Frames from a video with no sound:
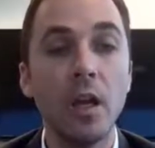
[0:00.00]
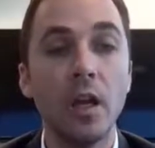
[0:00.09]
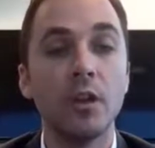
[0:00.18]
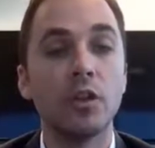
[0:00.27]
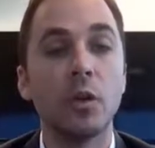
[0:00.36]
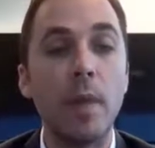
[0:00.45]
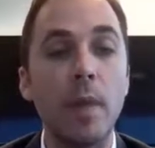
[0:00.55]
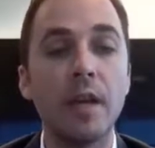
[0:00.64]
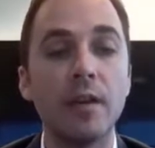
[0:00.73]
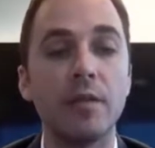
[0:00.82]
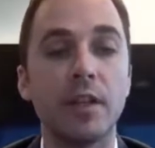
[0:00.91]
So in
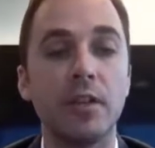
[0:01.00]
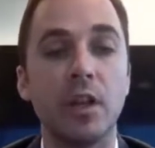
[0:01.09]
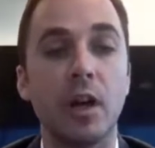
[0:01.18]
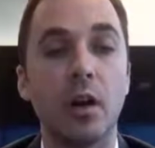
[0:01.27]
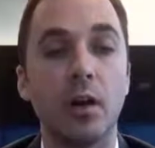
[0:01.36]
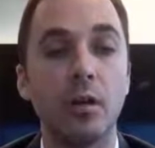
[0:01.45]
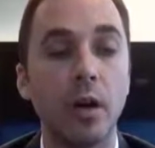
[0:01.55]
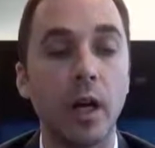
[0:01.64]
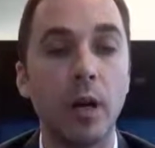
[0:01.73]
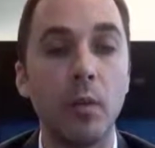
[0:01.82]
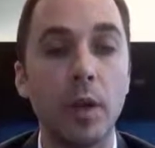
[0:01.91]
May of this year,
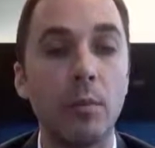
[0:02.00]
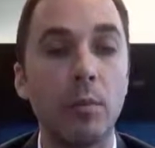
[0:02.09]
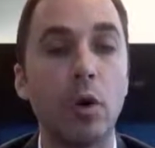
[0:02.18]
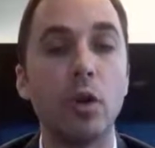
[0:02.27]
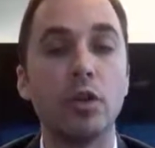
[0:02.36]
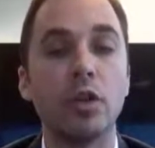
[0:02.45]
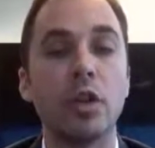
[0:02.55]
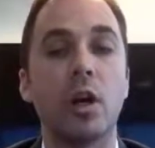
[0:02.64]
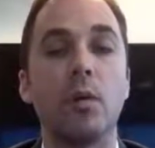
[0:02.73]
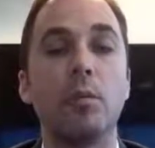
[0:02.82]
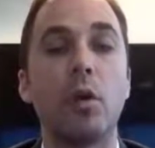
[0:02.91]
we approached
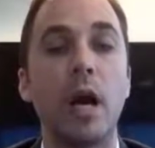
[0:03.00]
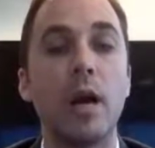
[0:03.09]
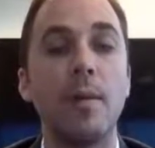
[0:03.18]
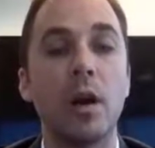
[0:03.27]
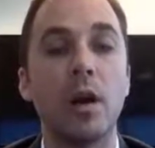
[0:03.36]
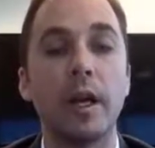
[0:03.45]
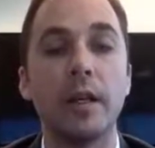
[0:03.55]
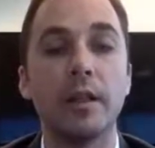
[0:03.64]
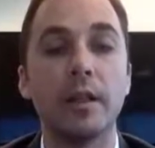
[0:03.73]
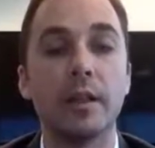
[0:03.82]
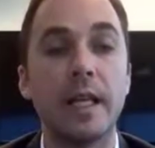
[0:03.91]
our primary
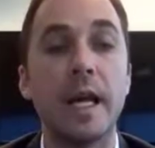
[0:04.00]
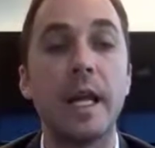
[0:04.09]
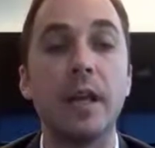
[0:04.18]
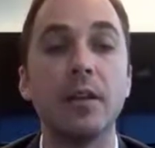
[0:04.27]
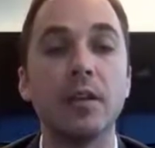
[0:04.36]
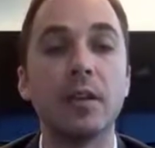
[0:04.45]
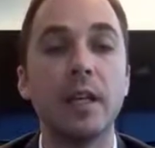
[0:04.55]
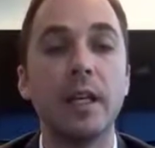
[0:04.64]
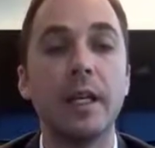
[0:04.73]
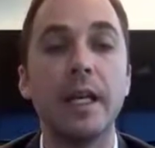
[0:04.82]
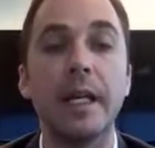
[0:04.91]
tenant
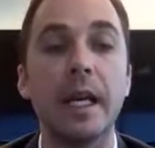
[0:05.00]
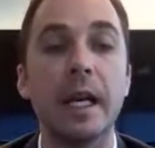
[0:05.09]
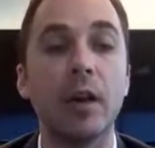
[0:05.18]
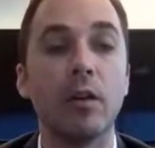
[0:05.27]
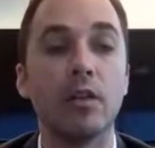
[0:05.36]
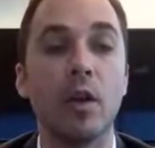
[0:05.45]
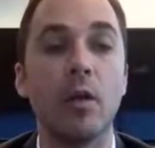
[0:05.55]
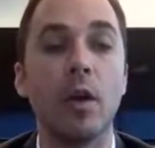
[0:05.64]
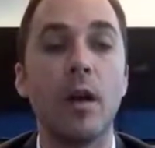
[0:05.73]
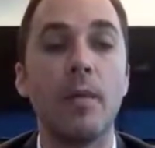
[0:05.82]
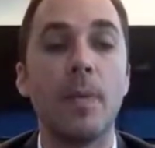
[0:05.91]
in
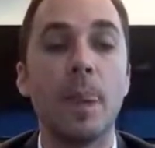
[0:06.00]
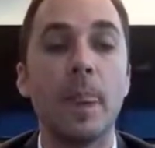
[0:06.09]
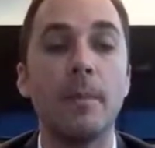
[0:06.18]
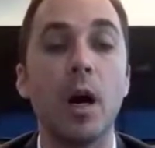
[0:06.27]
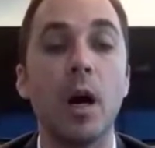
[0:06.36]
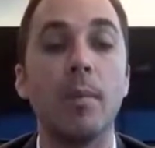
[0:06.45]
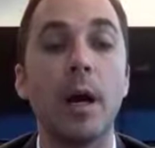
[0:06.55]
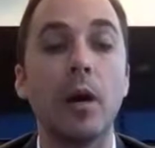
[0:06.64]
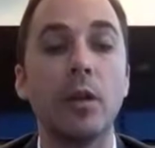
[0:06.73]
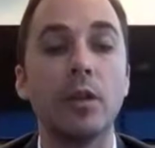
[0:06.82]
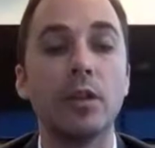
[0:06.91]
Arizona
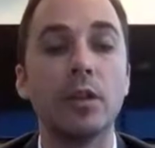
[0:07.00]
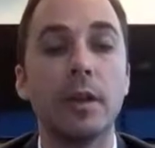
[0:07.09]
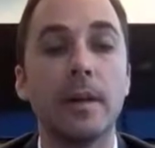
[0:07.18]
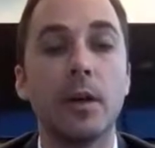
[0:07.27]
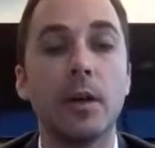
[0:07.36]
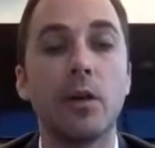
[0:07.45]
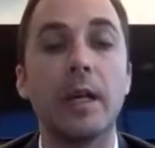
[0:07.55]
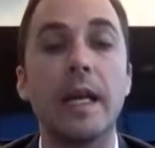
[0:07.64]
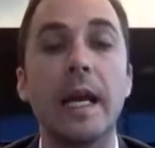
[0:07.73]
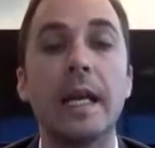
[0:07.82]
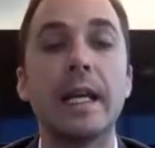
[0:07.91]
about
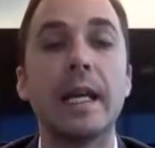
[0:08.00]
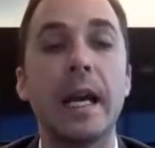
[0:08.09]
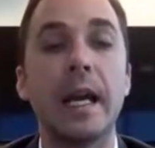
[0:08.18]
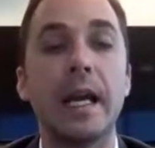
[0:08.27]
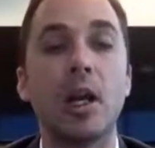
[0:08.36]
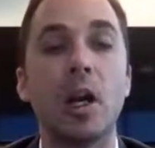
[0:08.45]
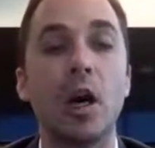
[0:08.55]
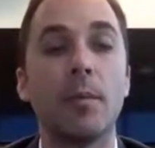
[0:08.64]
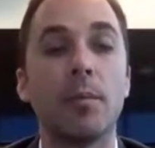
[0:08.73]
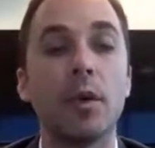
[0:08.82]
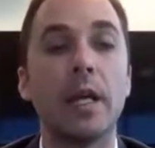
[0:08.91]
creating a
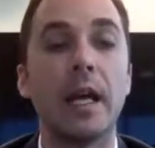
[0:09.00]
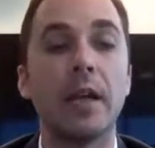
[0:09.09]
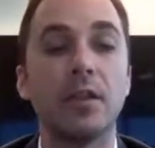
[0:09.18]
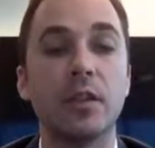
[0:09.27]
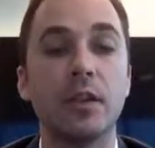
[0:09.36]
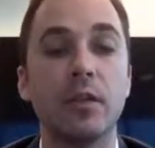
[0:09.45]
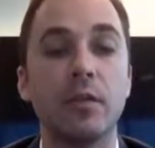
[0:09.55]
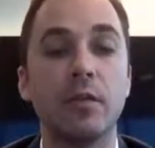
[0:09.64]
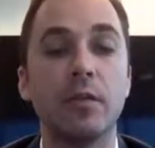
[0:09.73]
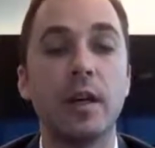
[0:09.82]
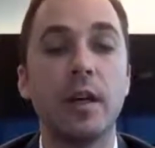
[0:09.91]
comprehensive